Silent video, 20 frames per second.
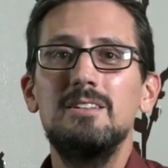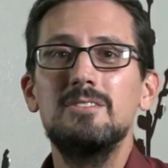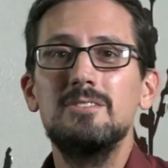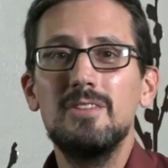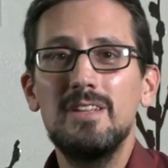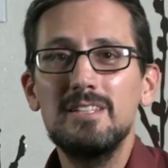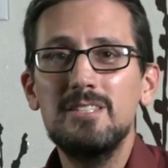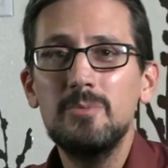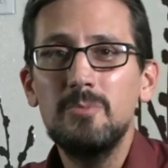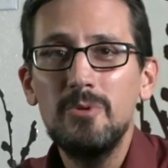
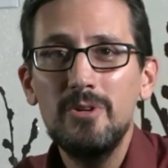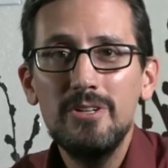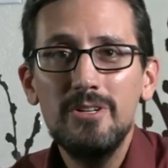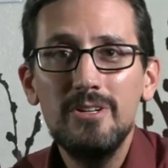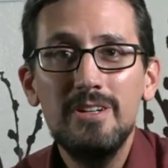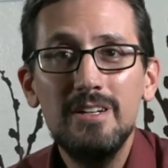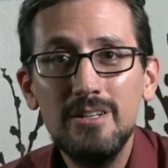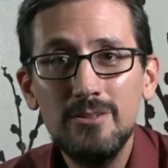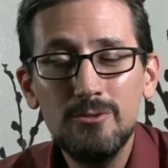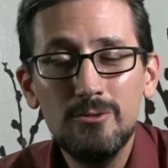So that's a pretty
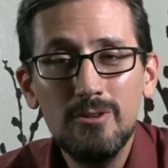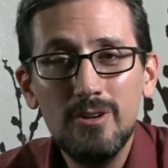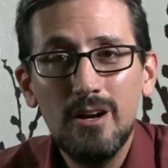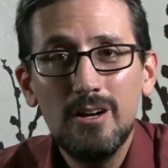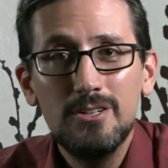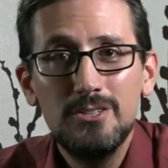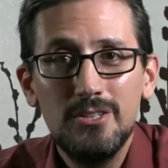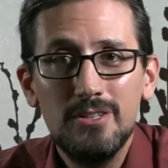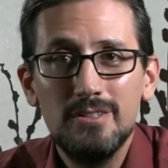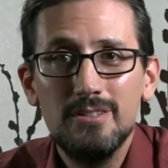good
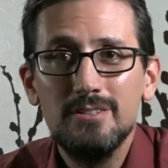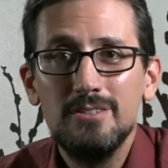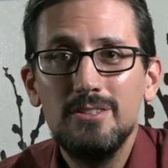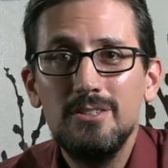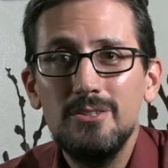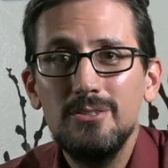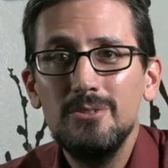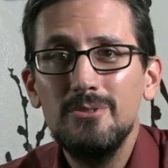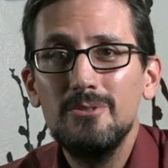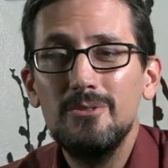introduction
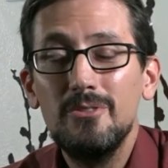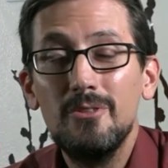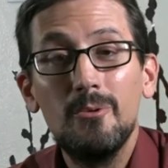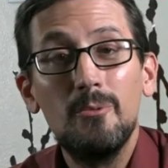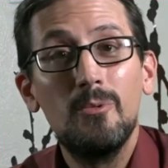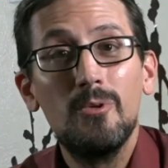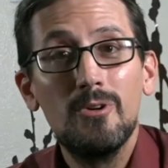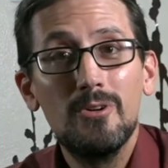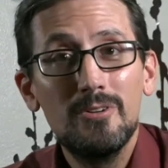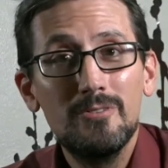to
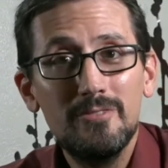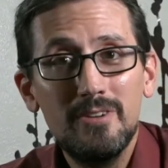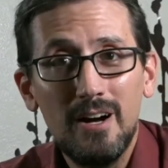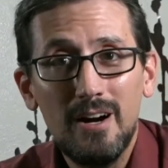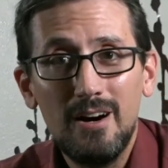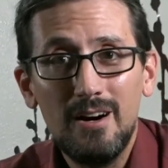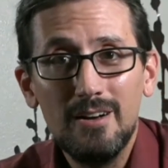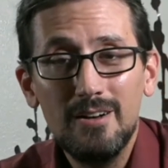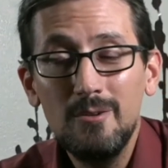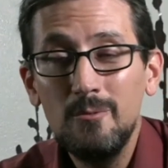the word of
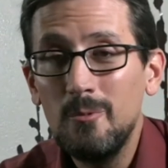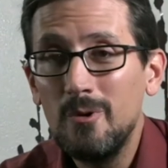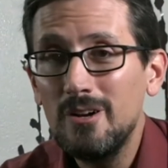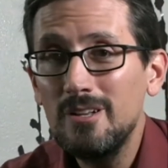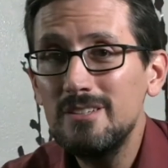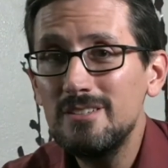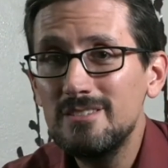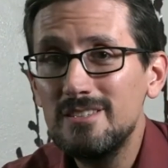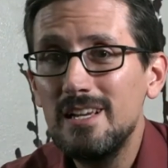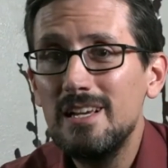God and
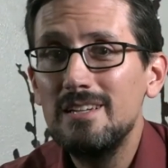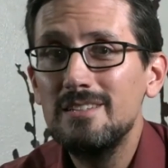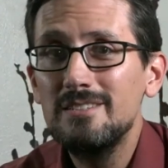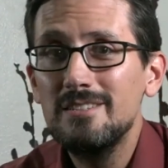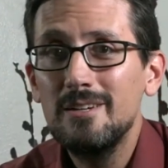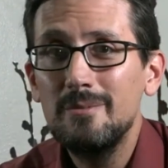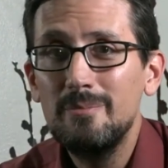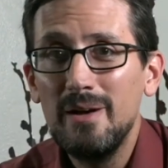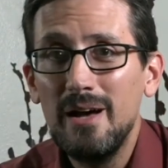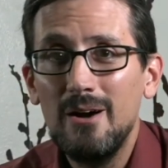what it
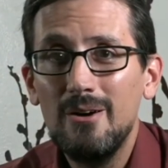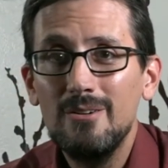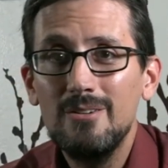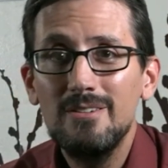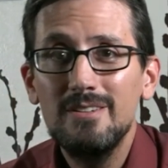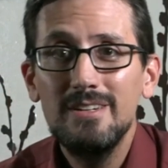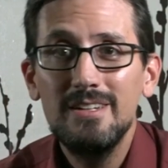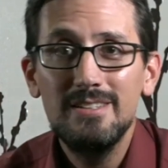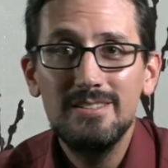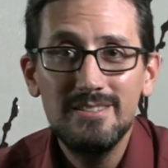says
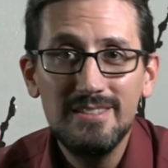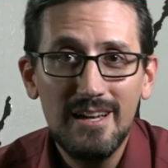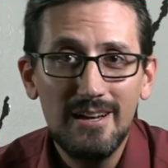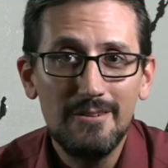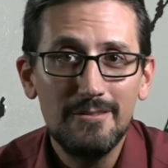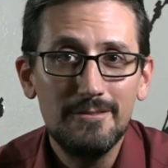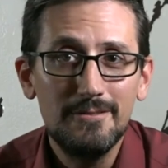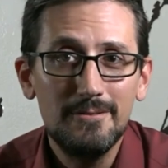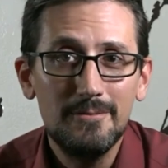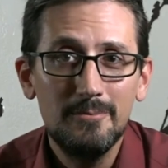about
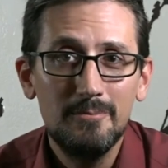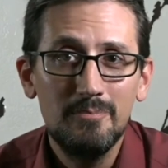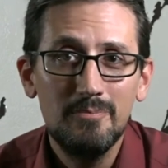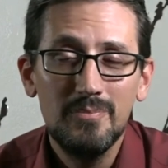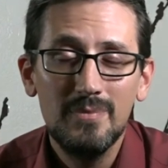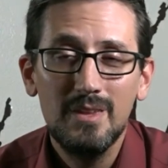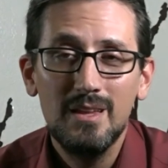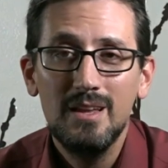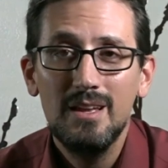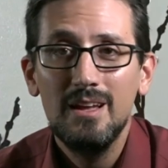itself.
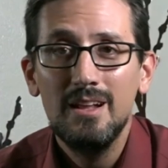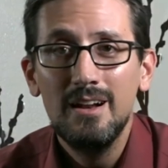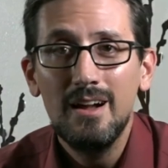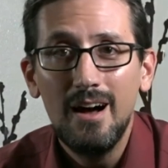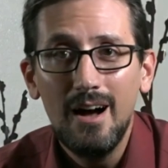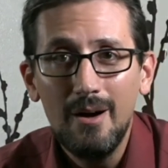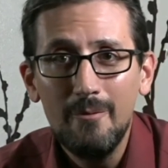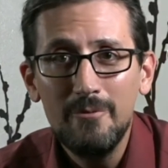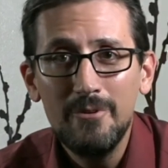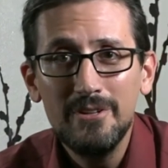And
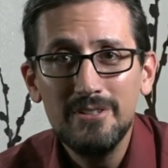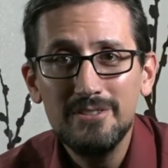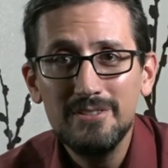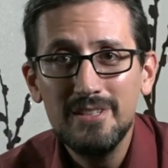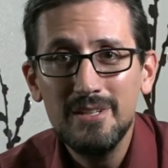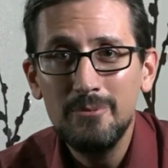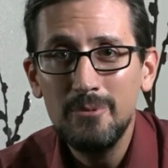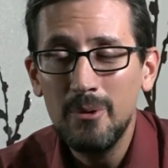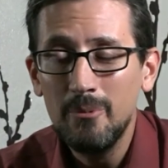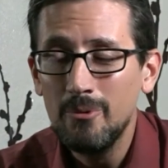
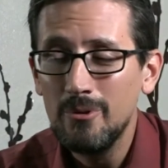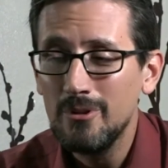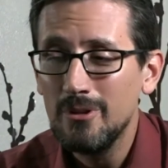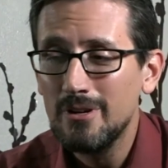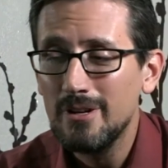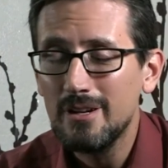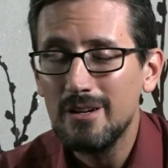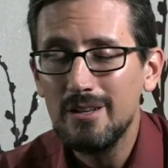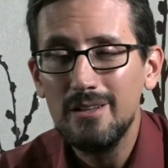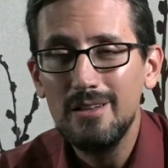obviously, we will
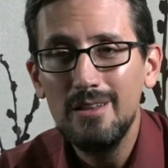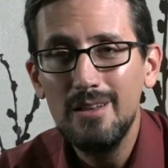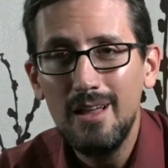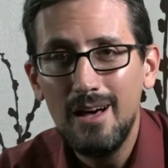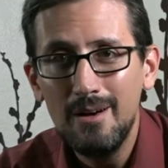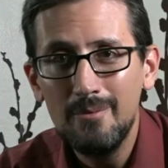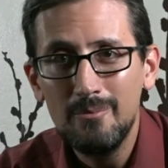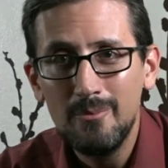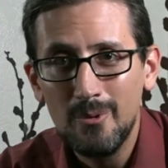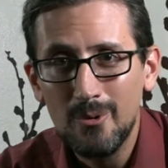look at a
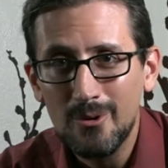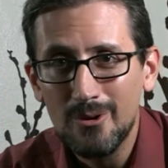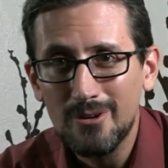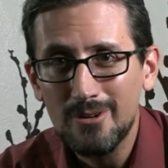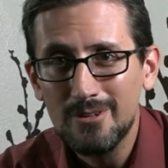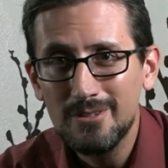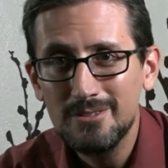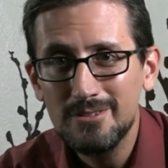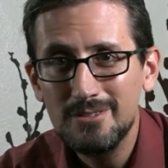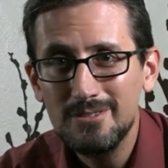lot
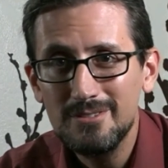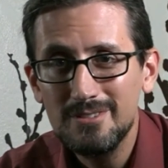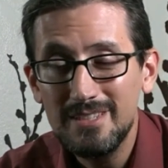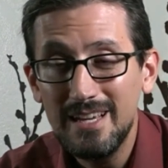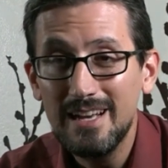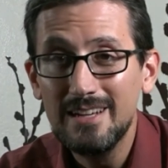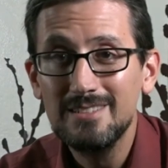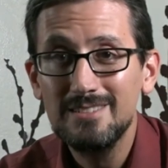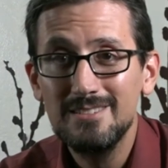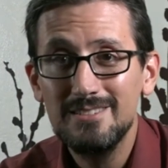more
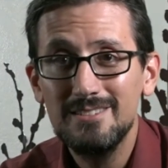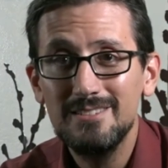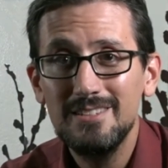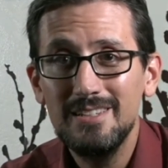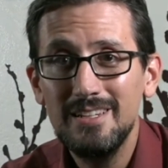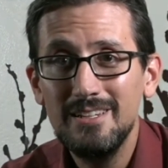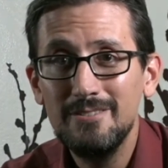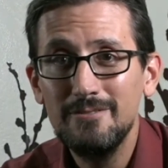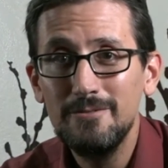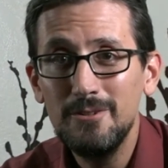texts
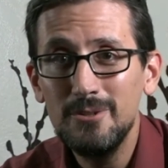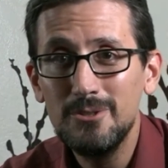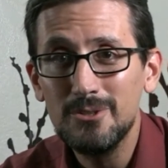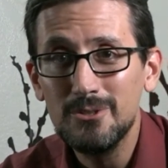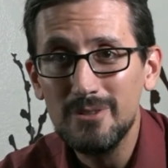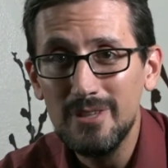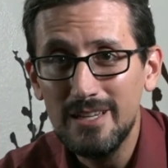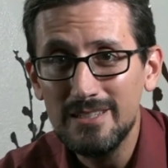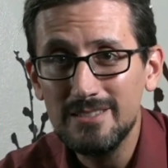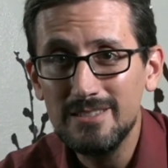in
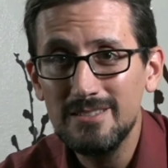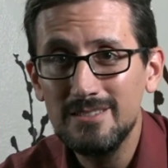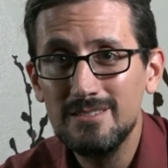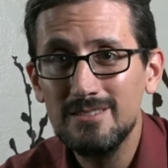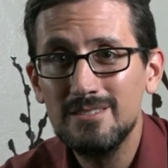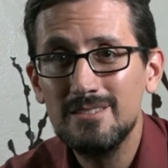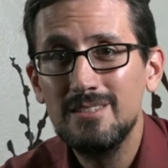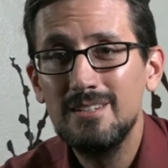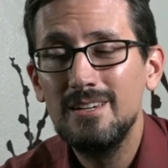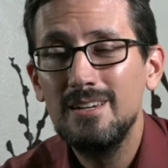future
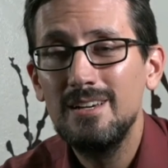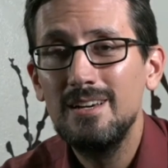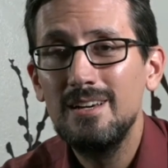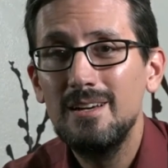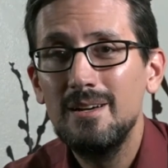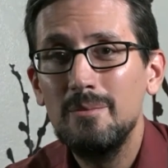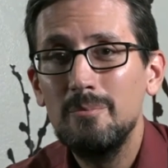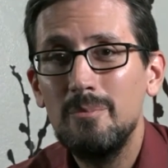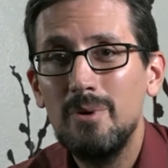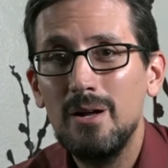lessons,
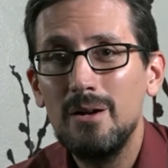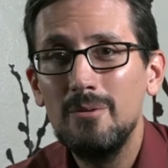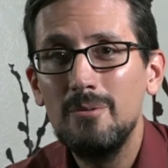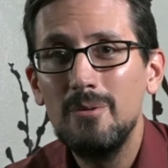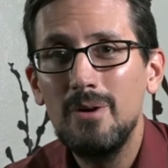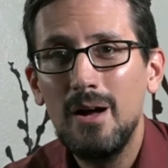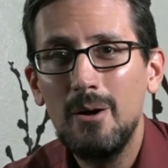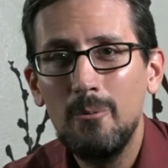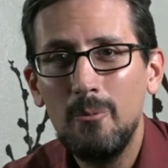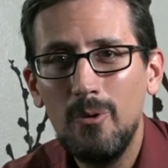
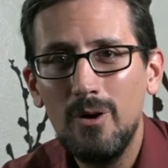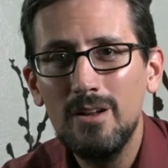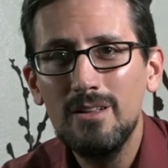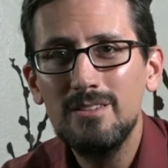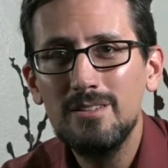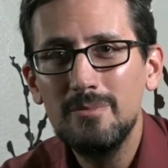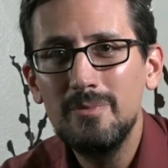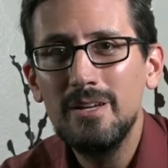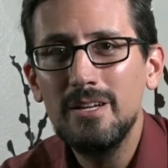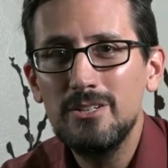but I
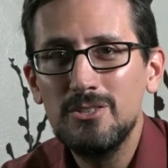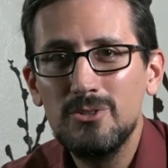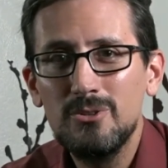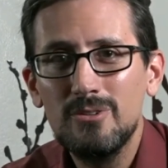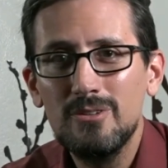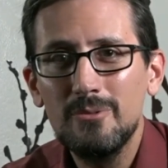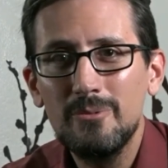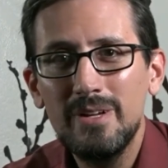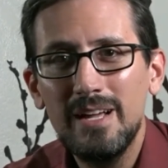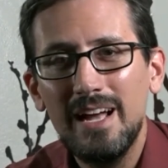wanted to make
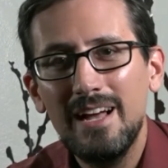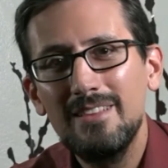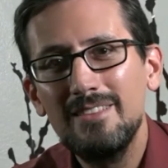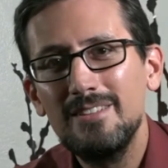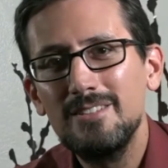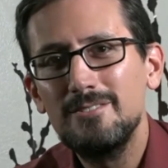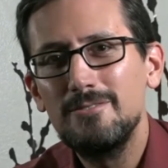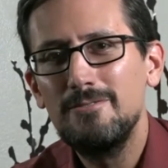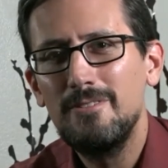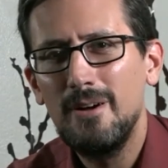sure that we had
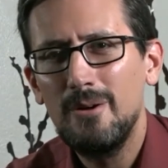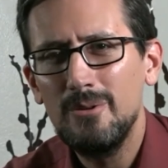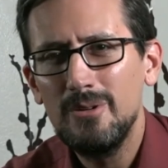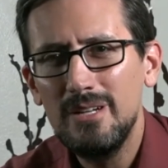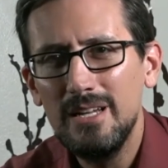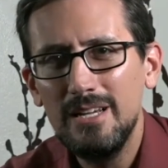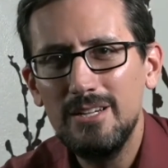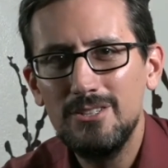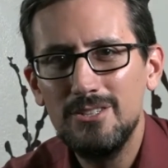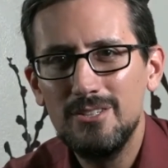this
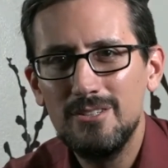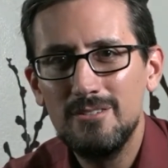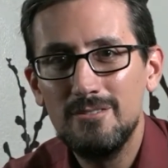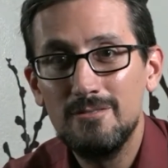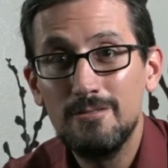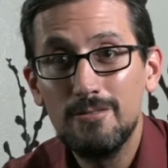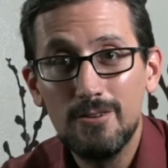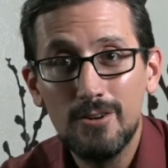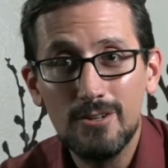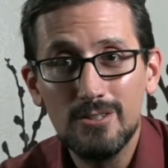
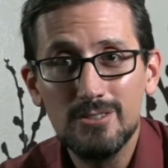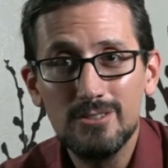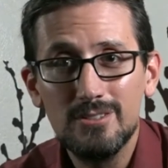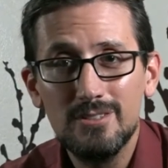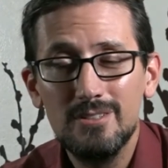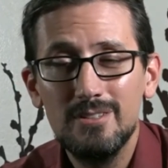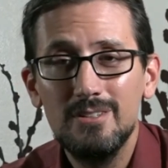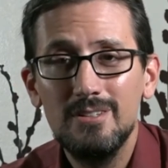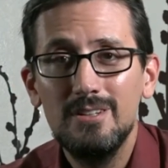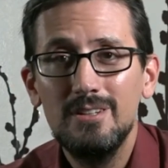foundation
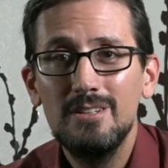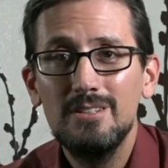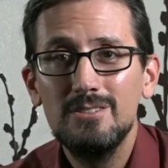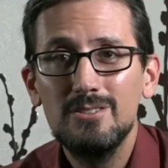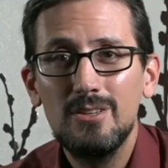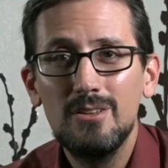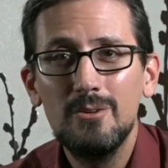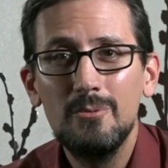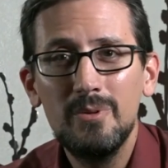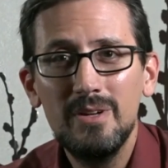first,
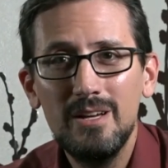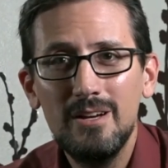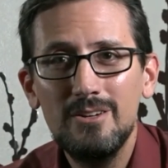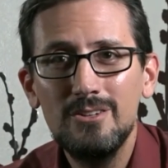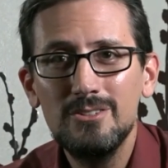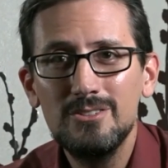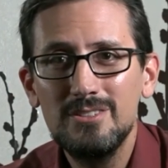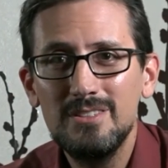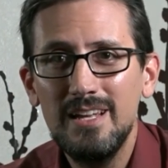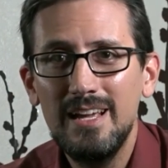so that we
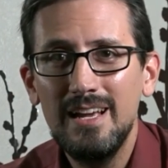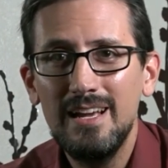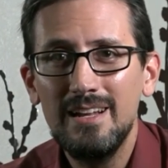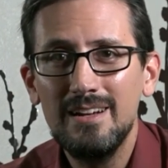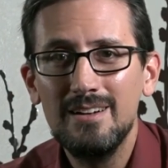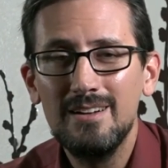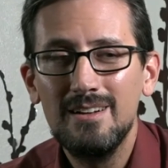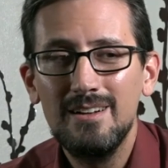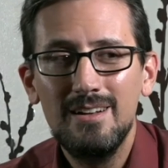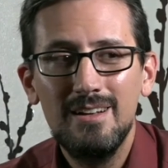
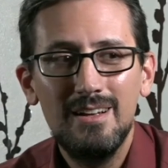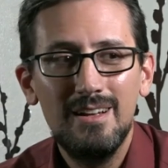understand